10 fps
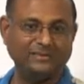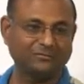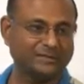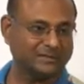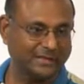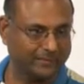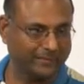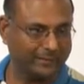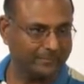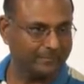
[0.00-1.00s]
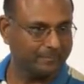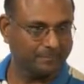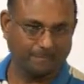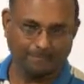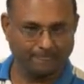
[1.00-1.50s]
of this liquid,
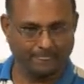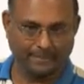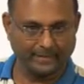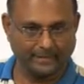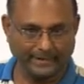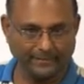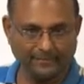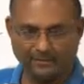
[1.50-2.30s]
right?